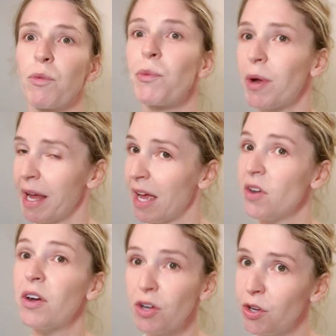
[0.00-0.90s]
We want to end
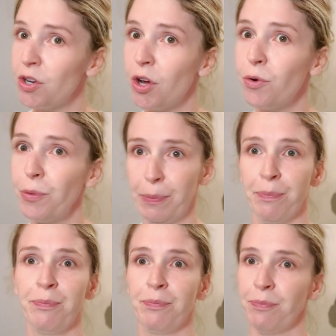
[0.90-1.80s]
on a good note
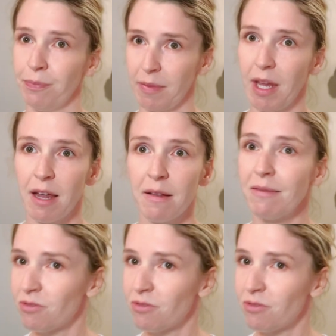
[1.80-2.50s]
and